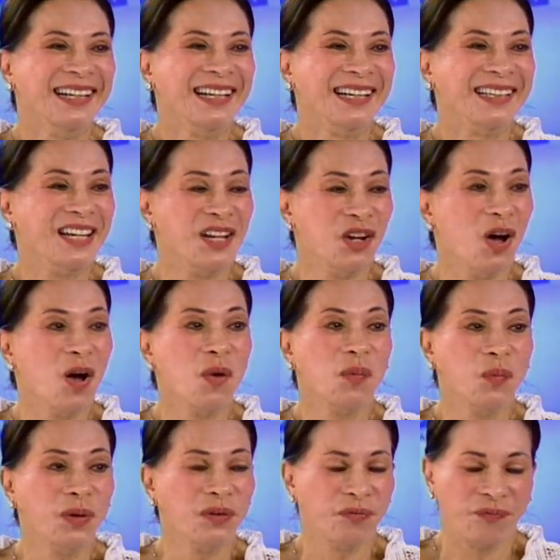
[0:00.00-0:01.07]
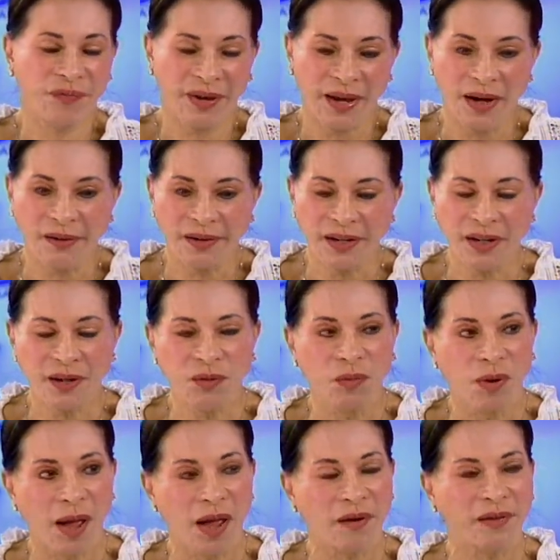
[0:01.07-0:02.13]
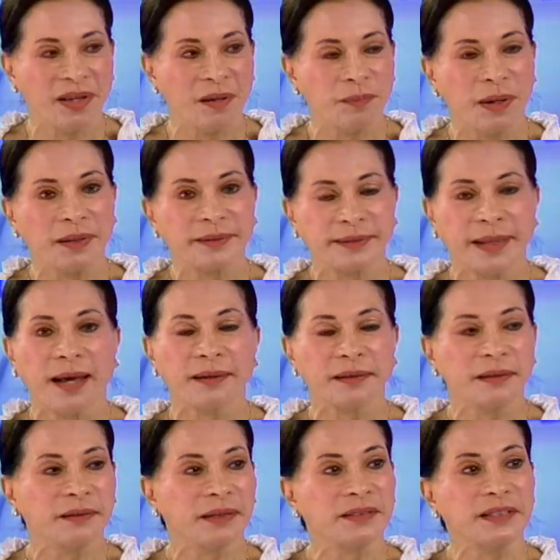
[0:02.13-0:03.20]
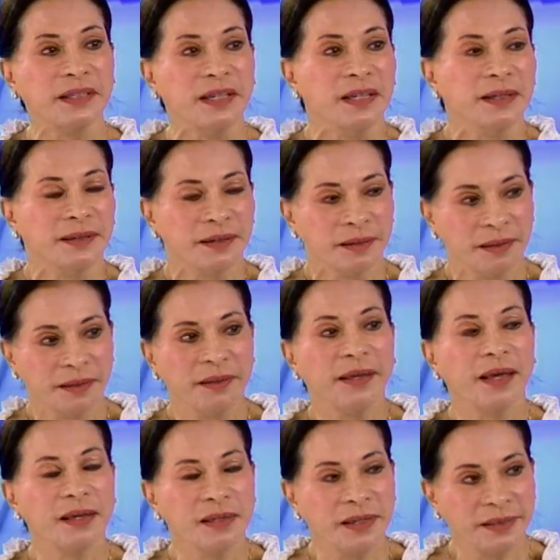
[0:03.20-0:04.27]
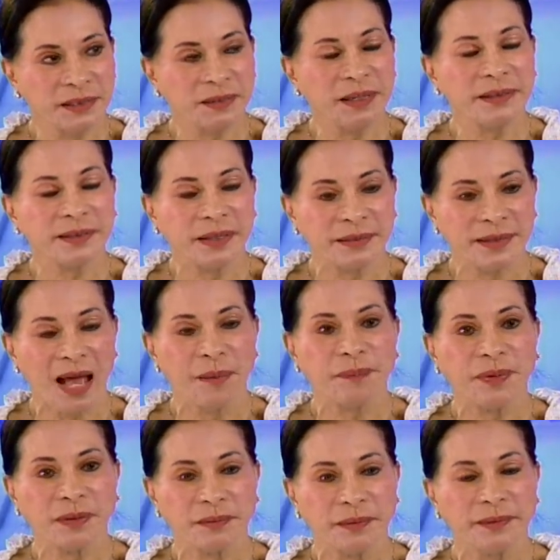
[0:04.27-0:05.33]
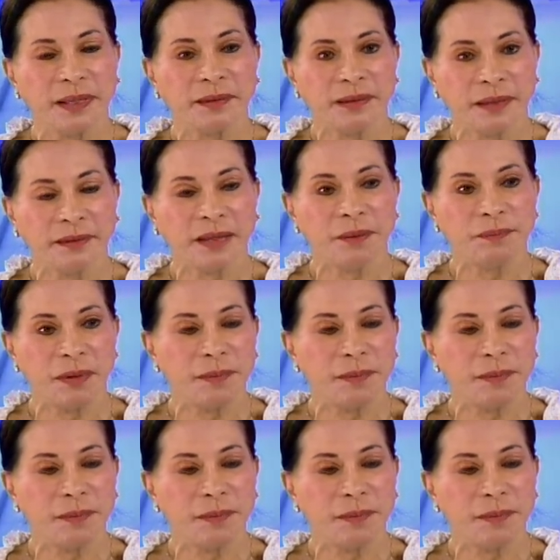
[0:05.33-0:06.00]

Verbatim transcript: You okay. know, we're very wary about that. Kasi, the PICOS? Yeah, it's, it's, it's happened that it can be